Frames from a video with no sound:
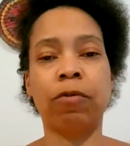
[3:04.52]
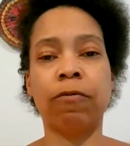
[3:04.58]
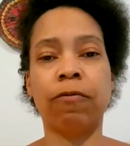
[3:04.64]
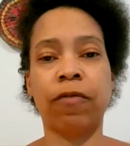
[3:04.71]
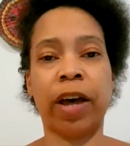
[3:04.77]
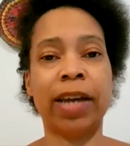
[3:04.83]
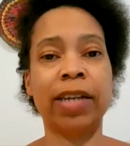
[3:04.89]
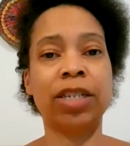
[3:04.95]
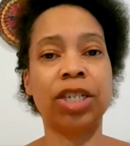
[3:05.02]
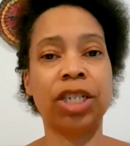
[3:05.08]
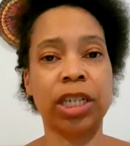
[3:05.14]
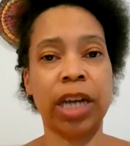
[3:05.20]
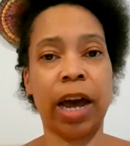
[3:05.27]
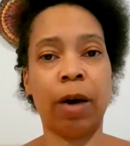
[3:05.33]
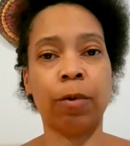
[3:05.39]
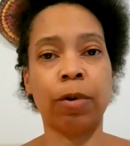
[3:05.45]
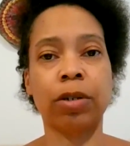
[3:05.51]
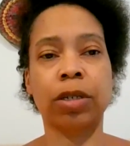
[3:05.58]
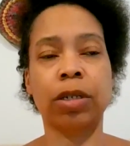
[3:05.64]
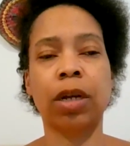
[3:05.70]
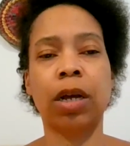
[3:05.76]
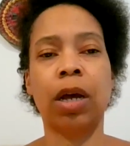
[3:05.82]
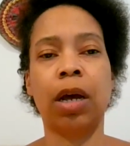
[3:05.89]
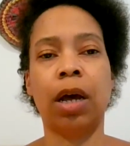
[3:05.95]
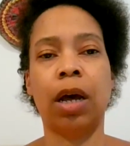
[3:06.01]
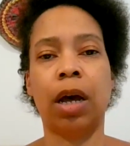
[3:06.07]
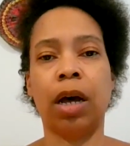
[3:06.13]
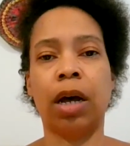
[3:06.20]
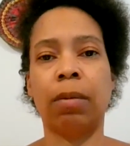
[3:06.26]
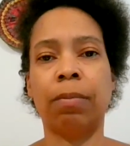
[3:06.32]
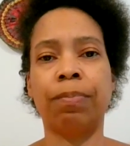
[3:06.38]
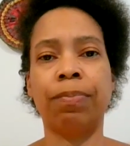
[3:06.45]
will find showers.
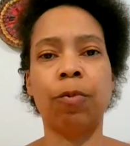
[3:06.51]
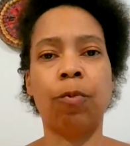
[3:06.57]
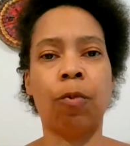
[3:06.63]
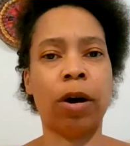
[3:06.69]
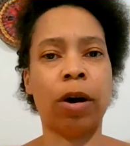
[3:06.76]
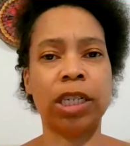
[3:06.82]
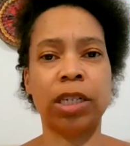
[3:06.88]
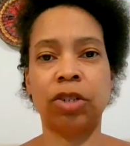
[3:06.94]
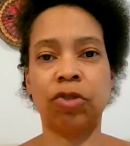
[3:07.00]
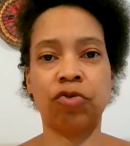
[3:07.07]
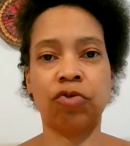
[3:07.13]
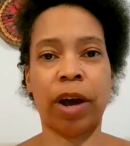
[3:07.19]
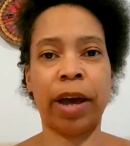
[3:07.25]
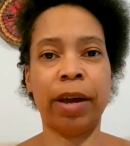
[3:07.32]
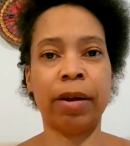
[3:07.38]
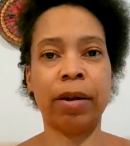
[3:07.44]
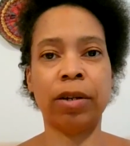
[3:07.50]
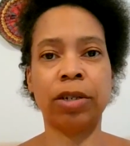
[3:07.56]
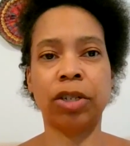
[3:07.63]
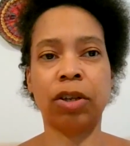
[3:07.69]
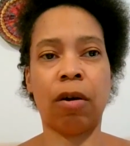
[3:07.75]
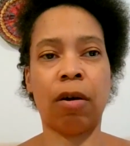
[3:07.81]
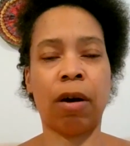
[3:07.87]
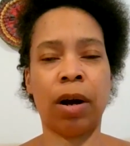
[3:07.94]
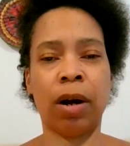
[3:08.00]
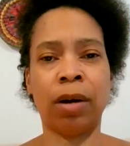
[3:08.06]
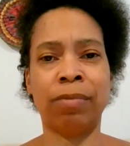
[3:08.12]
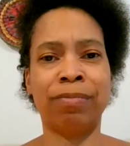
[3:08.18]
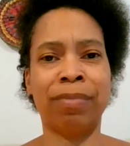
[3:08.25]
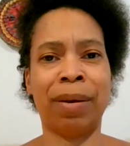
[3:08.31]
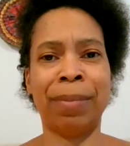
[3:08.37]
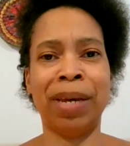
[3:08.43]
What dryers
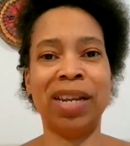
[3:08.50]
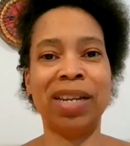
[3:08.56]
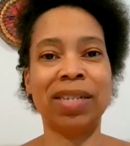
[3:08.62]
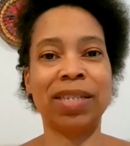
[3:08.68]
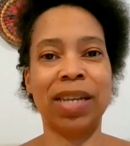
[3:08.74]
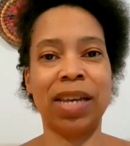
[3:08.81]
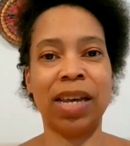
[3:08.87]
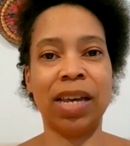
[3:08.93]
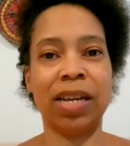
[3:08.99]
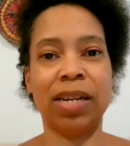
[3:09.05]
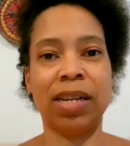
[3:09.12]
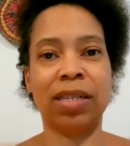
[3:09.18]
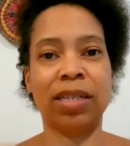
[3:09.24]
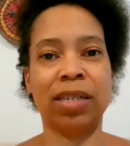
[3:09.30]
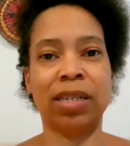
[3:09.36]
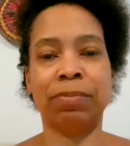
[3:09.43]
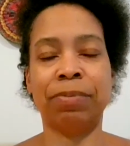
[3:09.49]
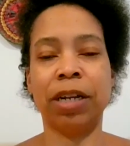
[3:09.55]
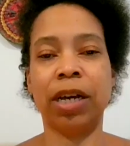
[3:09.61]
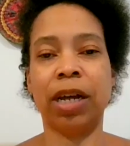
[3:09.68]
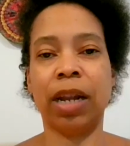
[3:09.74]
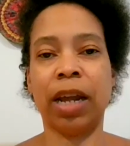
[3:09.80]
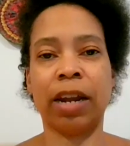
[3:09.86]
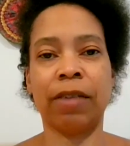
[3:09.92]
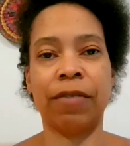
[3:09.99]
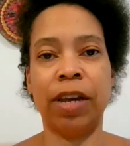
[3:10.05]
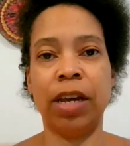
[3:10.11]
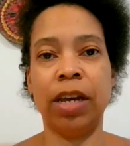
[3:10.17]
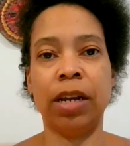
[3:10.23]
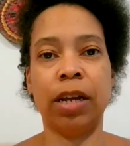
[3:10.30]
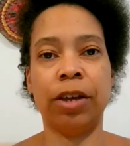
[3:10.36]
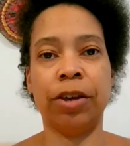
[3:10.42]
are, I mean, it's heat. It's putting a lot of
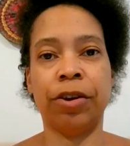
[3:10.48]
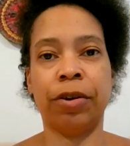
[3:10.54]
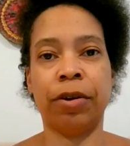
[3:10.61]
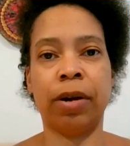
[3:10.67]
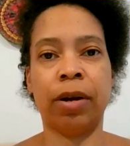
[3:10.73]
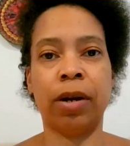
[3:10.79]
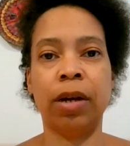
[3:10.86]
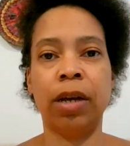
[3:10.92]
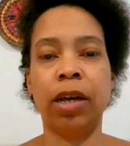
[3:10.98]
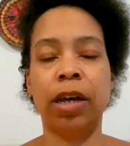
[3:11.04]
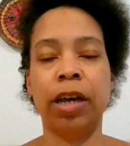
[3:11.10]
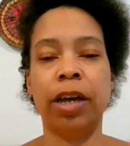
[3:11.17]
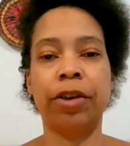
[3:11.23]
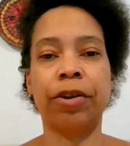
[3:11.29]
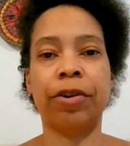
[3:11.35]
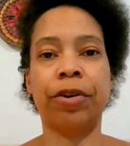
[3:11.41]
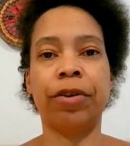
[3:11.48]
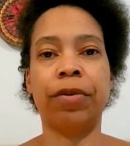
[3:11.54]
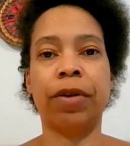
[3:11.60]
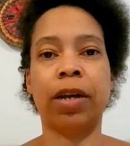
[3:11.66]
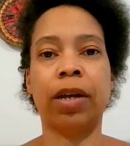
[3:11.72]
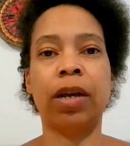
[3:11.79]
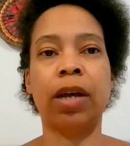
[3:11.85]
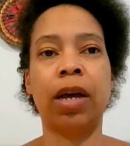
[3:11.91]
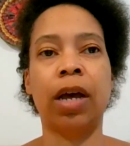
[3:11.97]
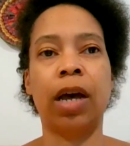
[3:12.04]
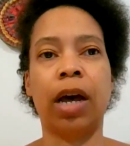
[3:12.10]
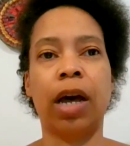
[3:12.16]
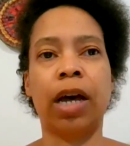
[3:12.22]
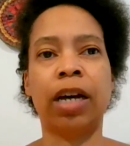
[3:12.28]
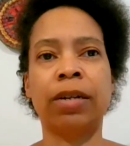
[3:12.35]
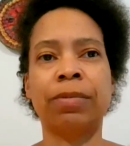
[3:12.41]
heat in your unit.
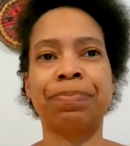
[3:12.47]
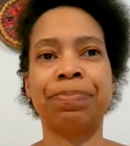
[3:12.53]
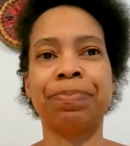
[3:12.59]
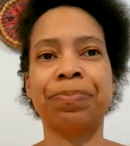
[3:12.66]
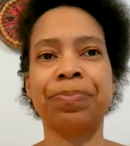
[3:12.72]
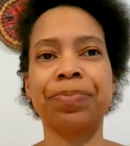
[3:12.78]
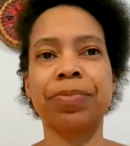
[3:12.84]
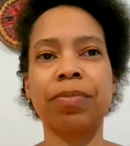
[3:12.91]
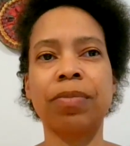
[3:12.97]
Um,